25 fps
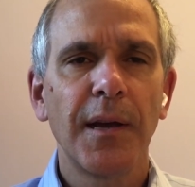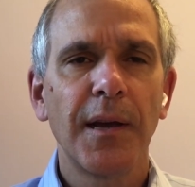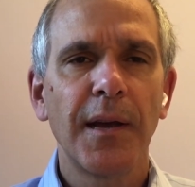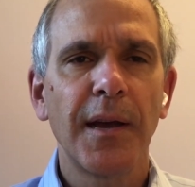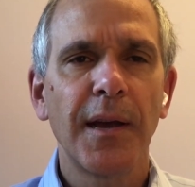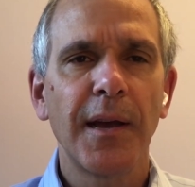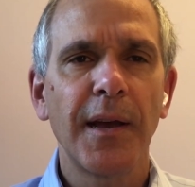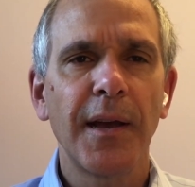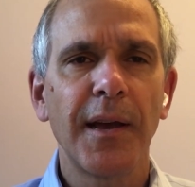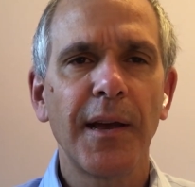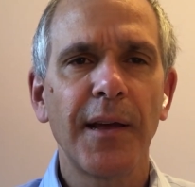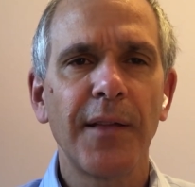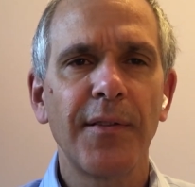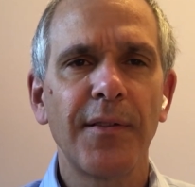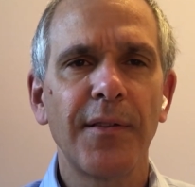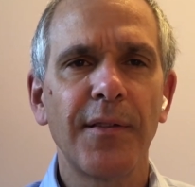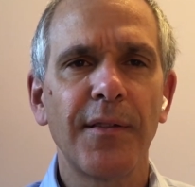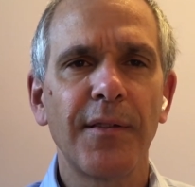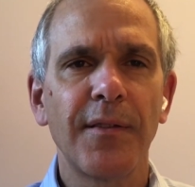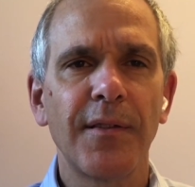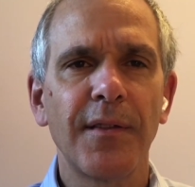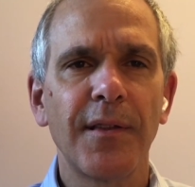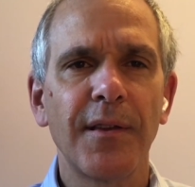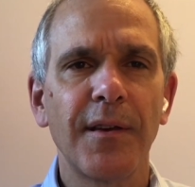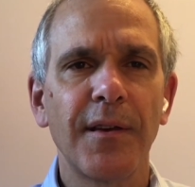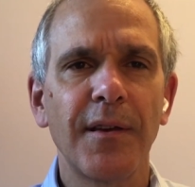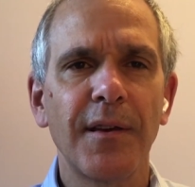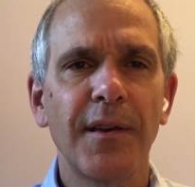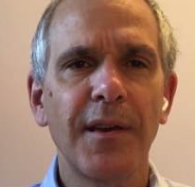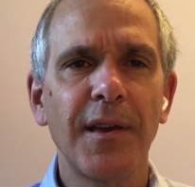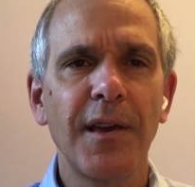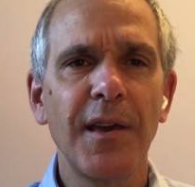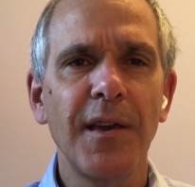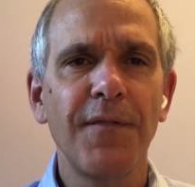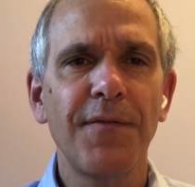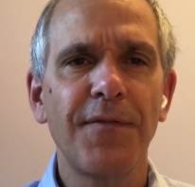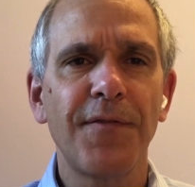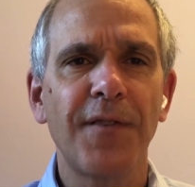And the
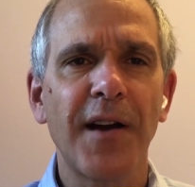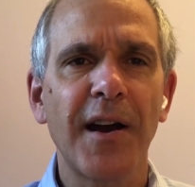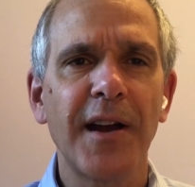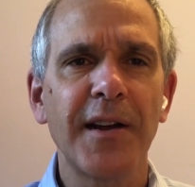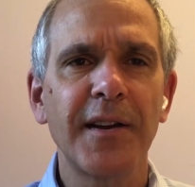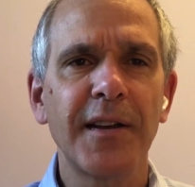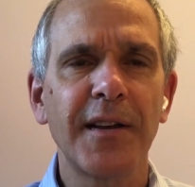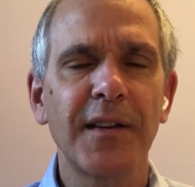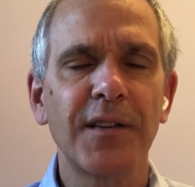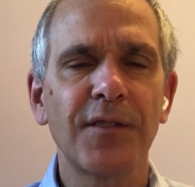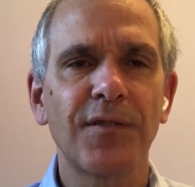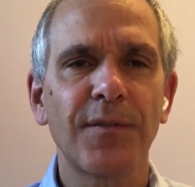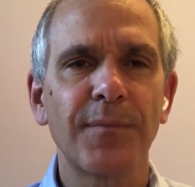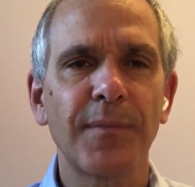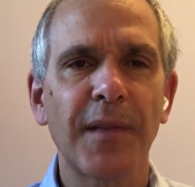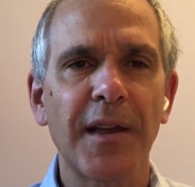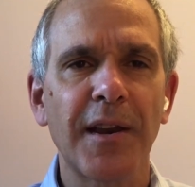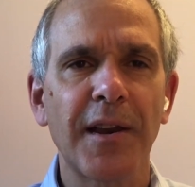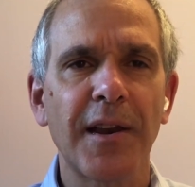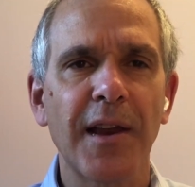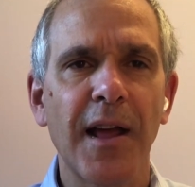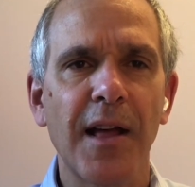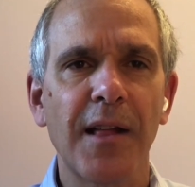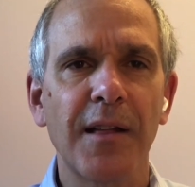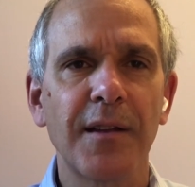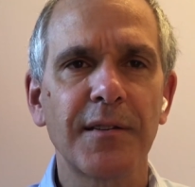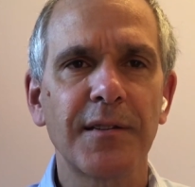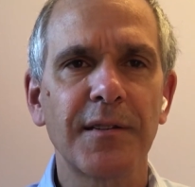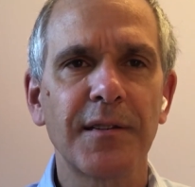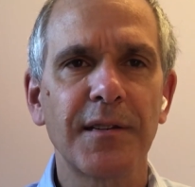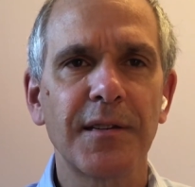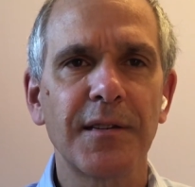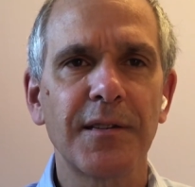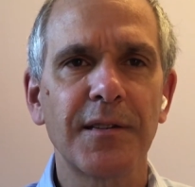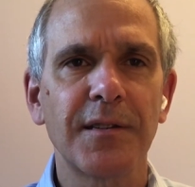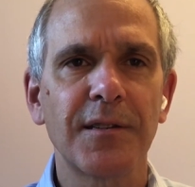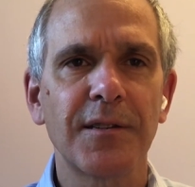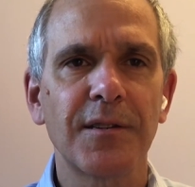key findings from that
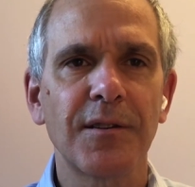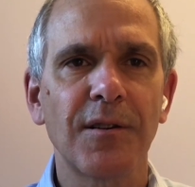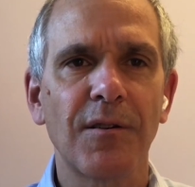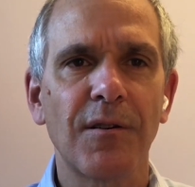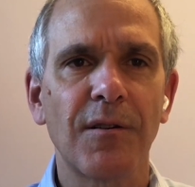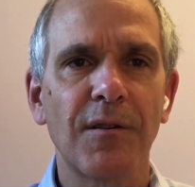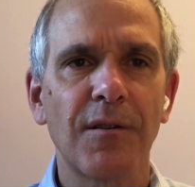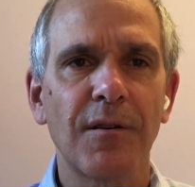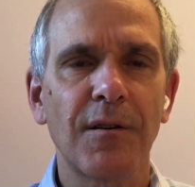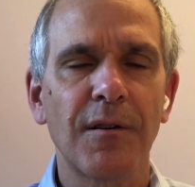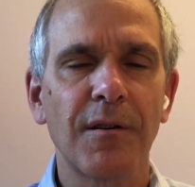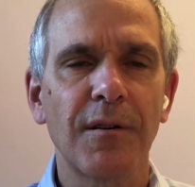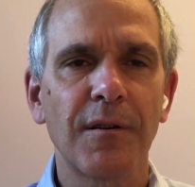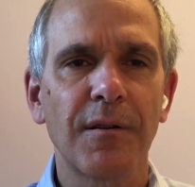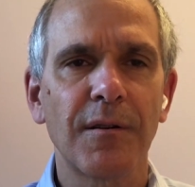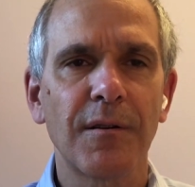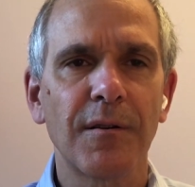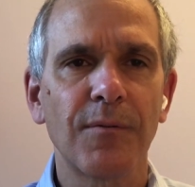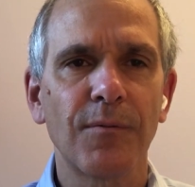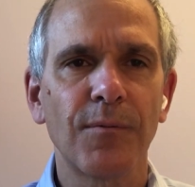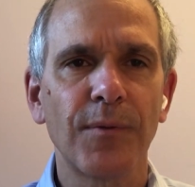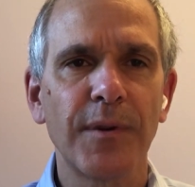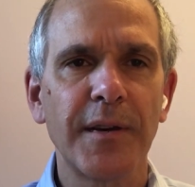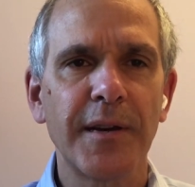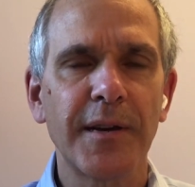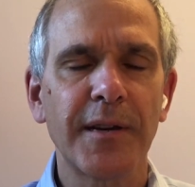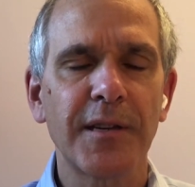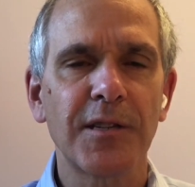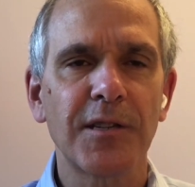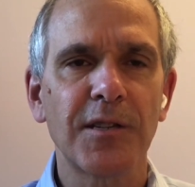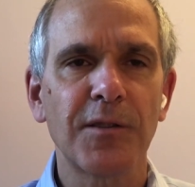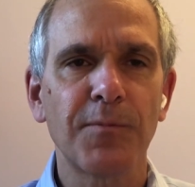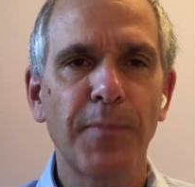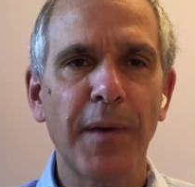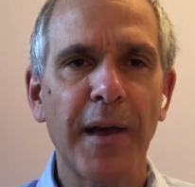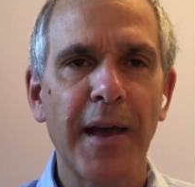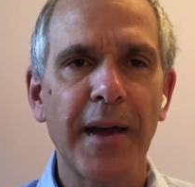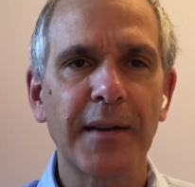analysis are we
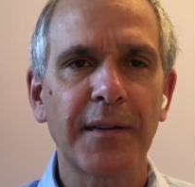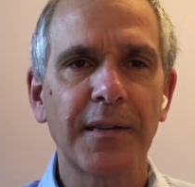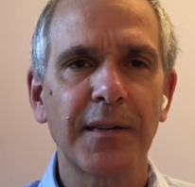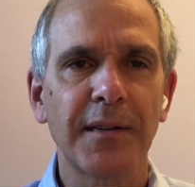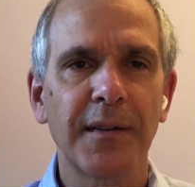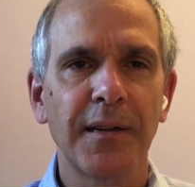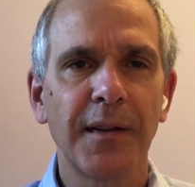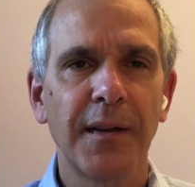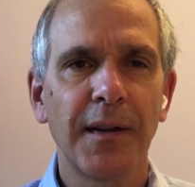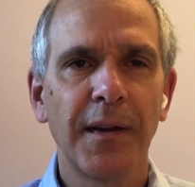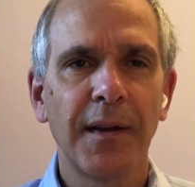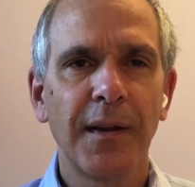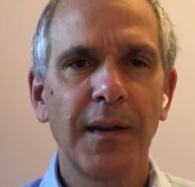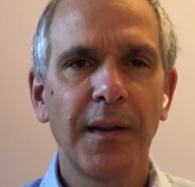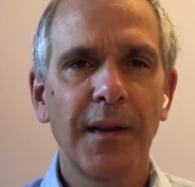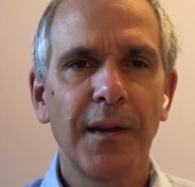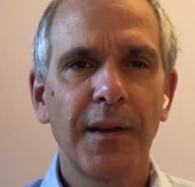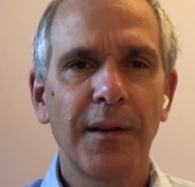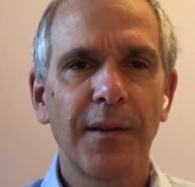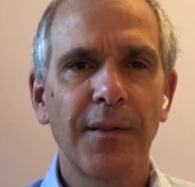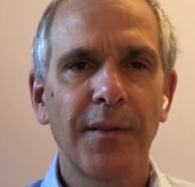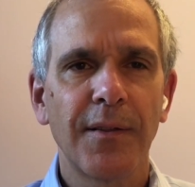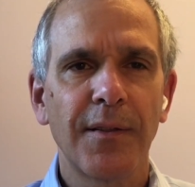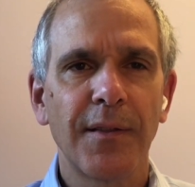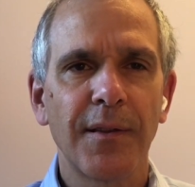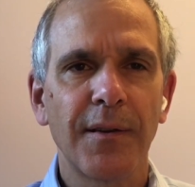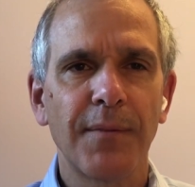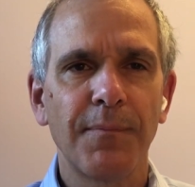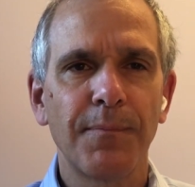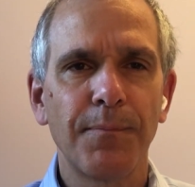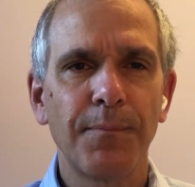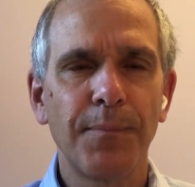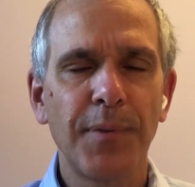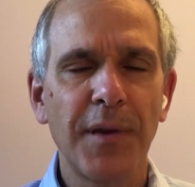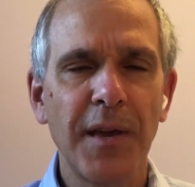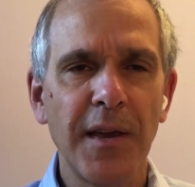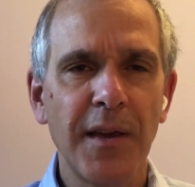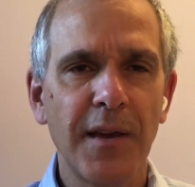expect the
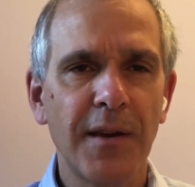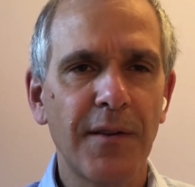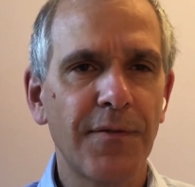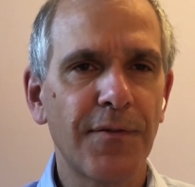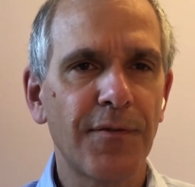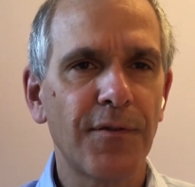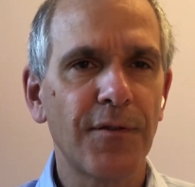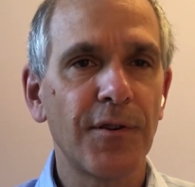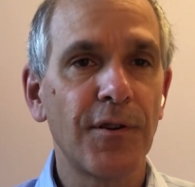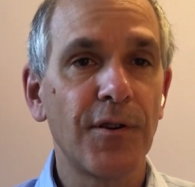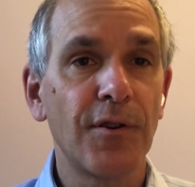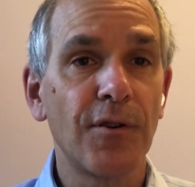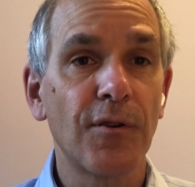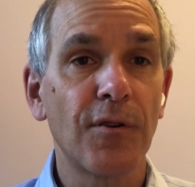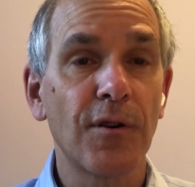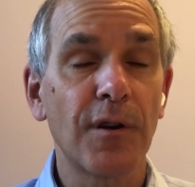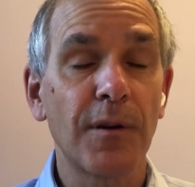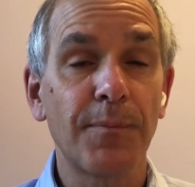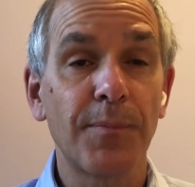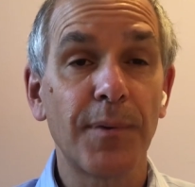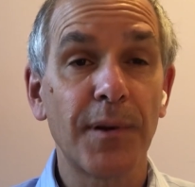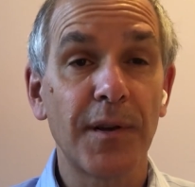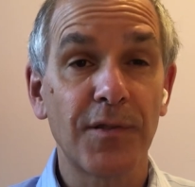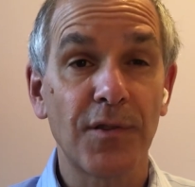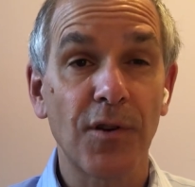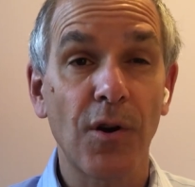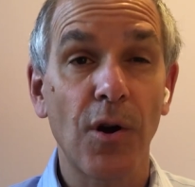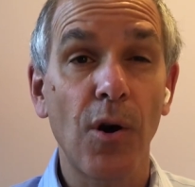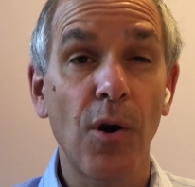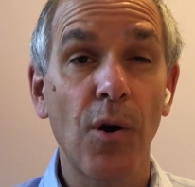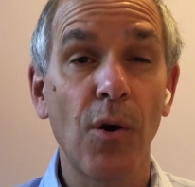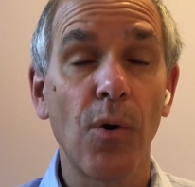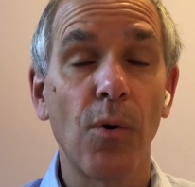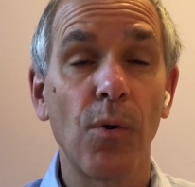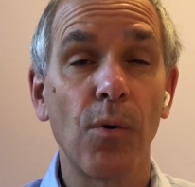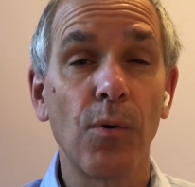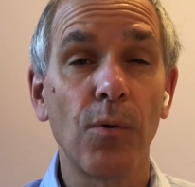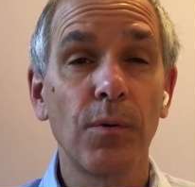peak for Europe as a
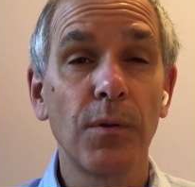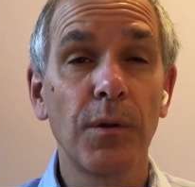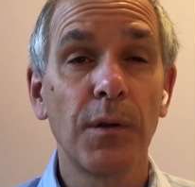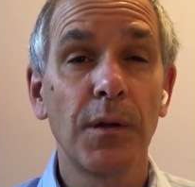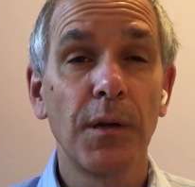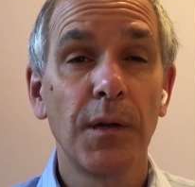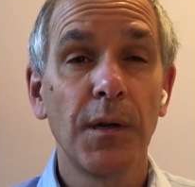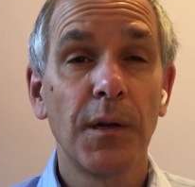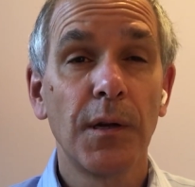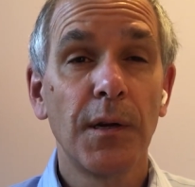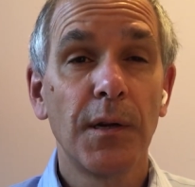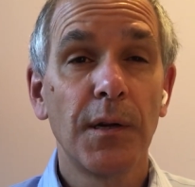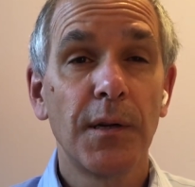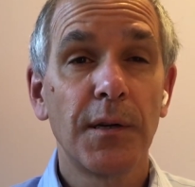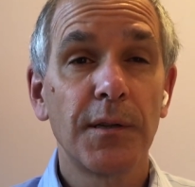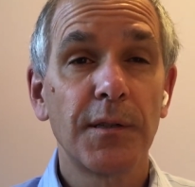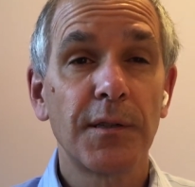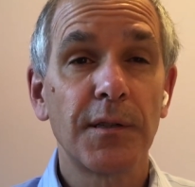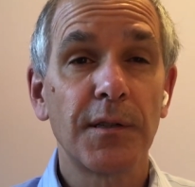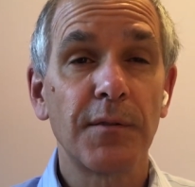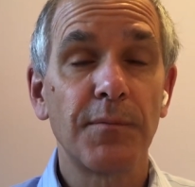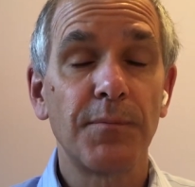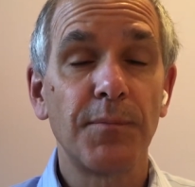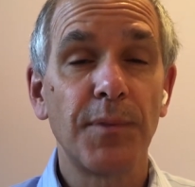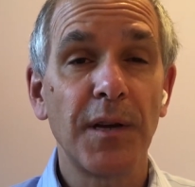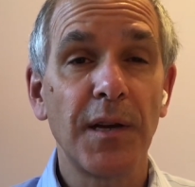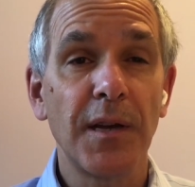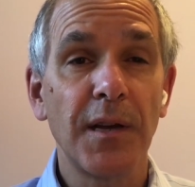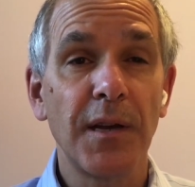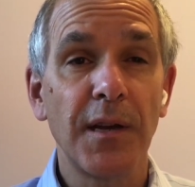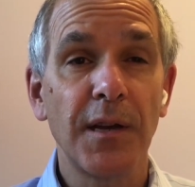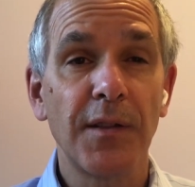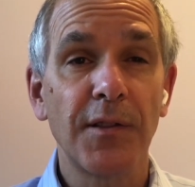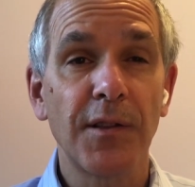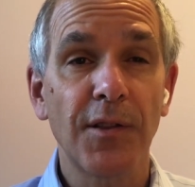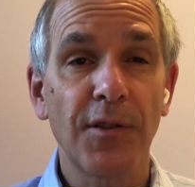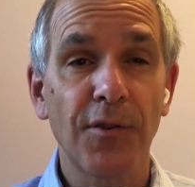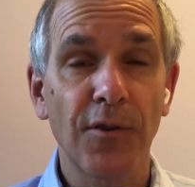whole to be
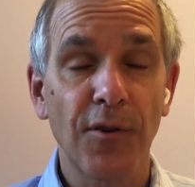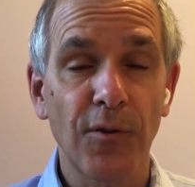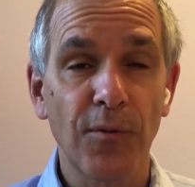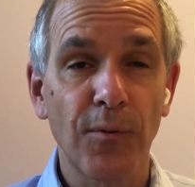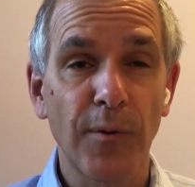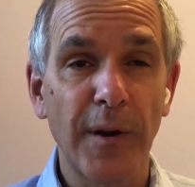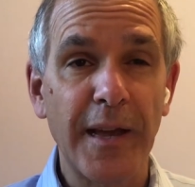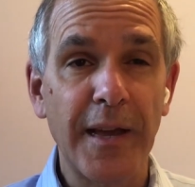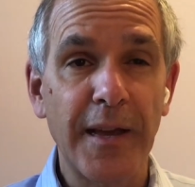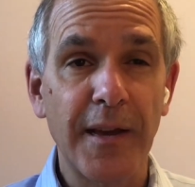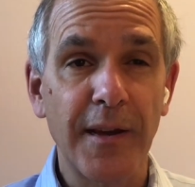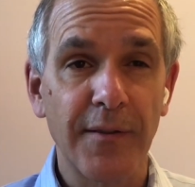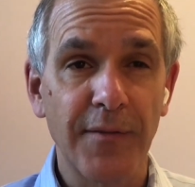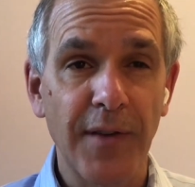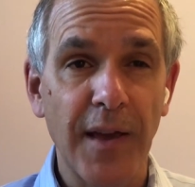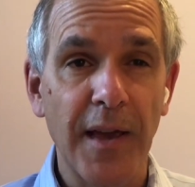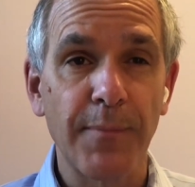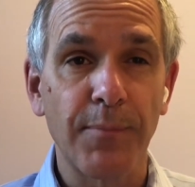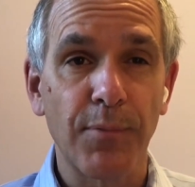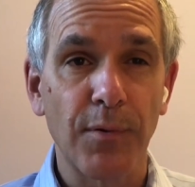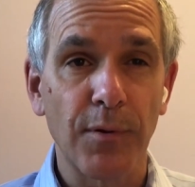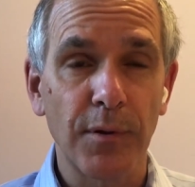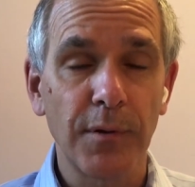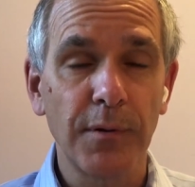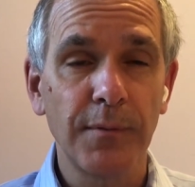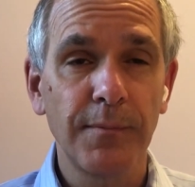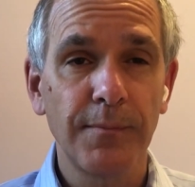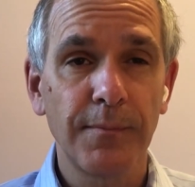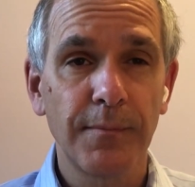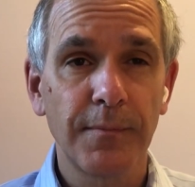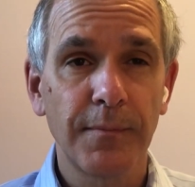in the third week of April,